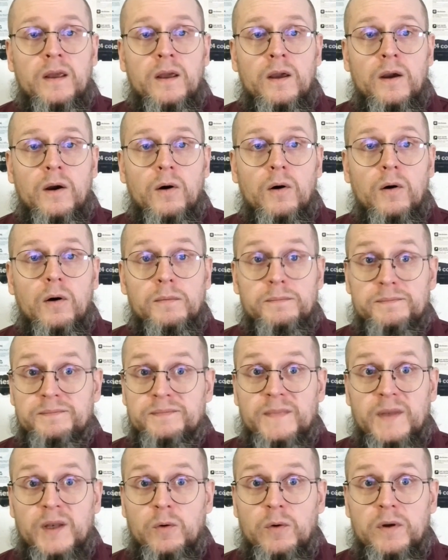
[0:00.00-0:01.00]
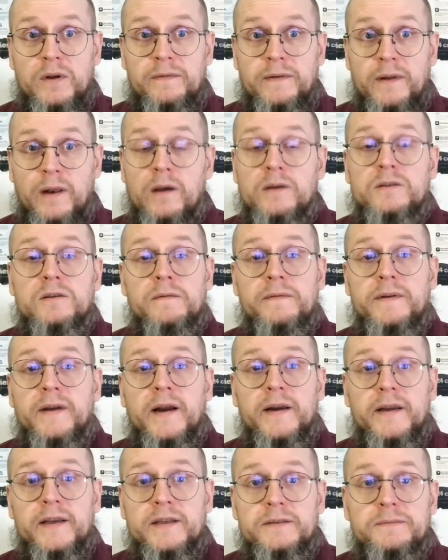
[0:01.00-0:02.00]
Or doing philosophy, I
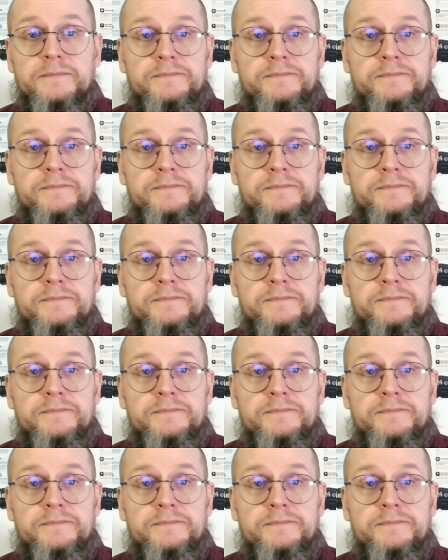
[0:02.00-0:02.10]
guess.